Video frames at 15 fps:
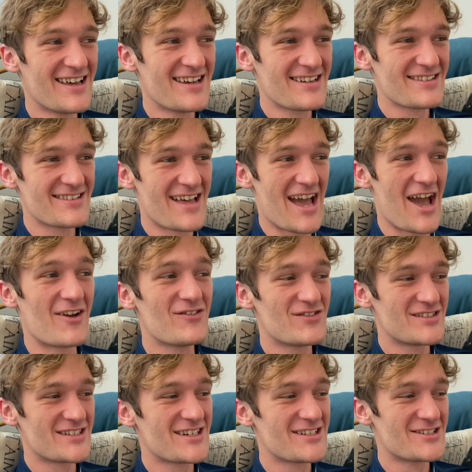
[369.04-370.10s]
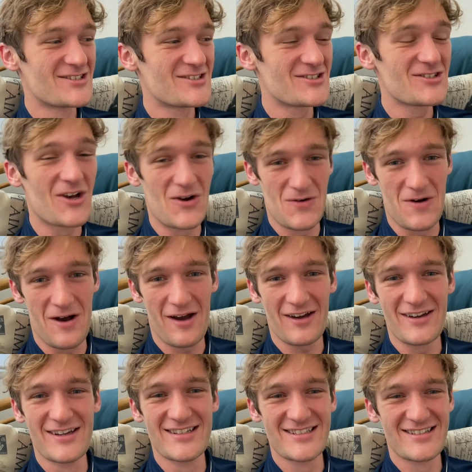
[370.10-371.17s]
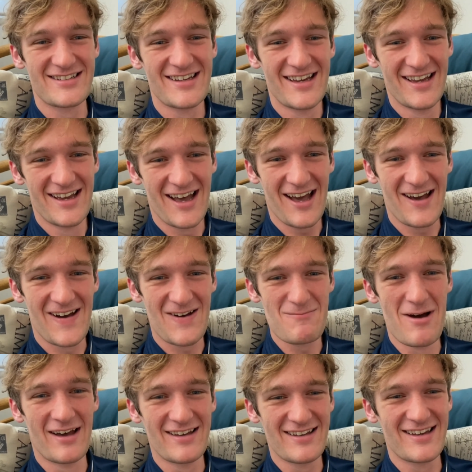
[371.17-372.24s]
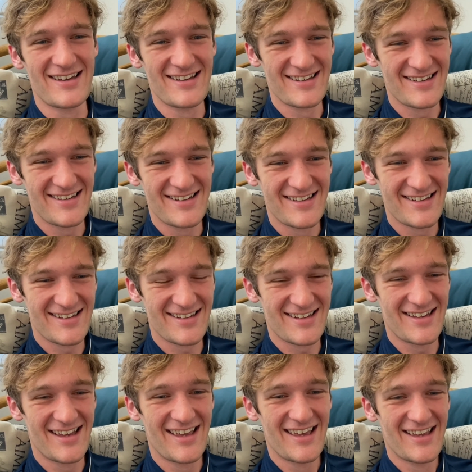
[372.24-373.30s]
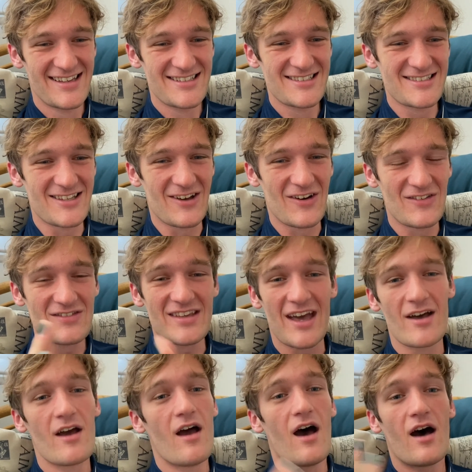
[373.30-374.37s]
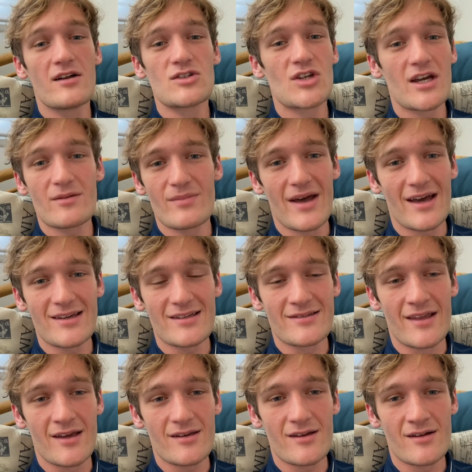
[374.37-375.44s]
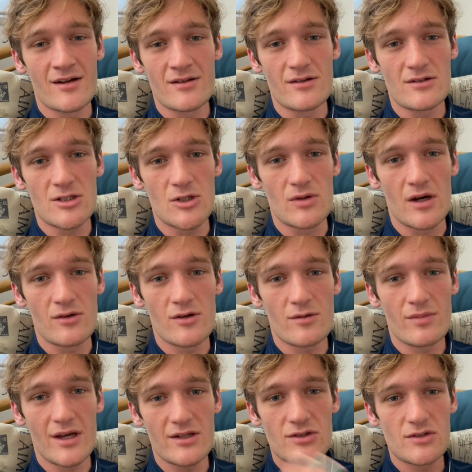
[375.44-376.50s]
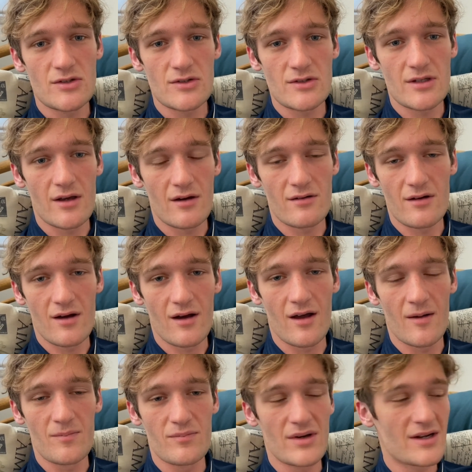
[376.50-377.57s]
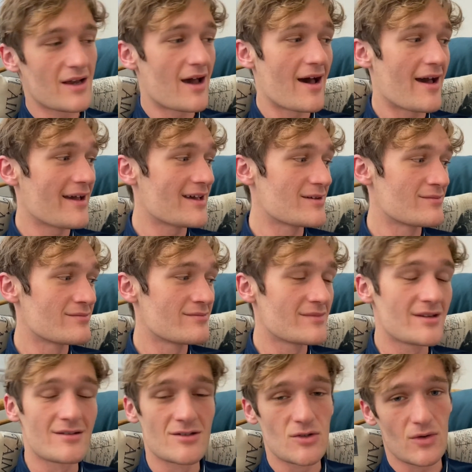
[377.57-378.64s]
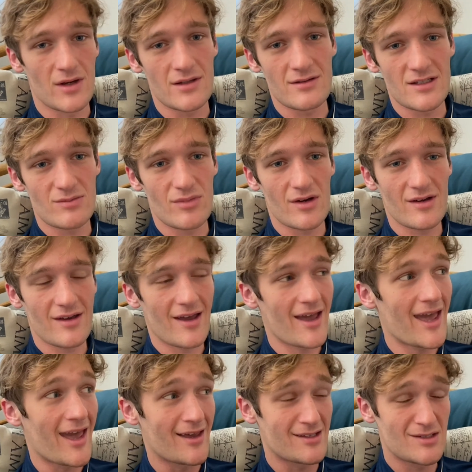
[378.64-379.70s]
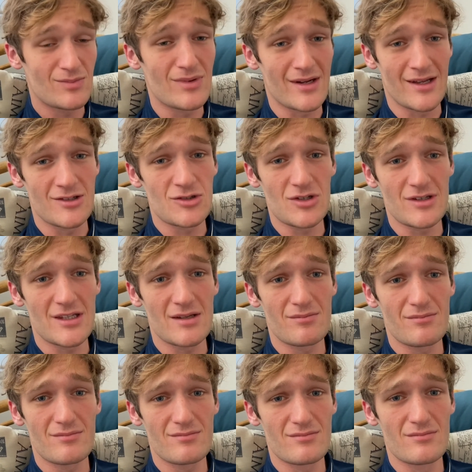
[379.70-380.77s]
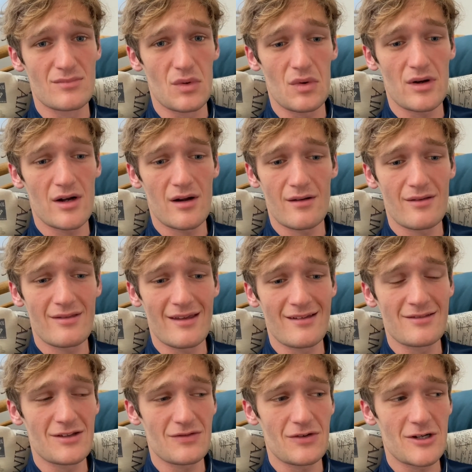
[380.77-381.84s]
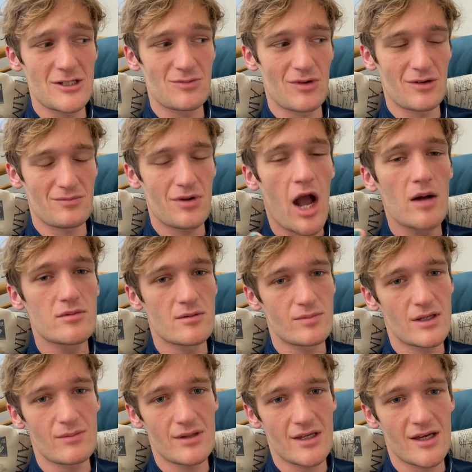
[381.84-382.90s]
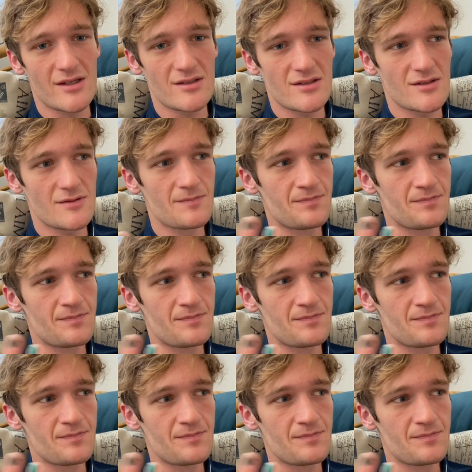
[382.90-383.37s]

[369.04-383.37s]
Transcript: laughed so hard. Um so yeah, I'll check back in like another two hundred pages or so, um but I am enjoying this book exponentially more than the first book, probably because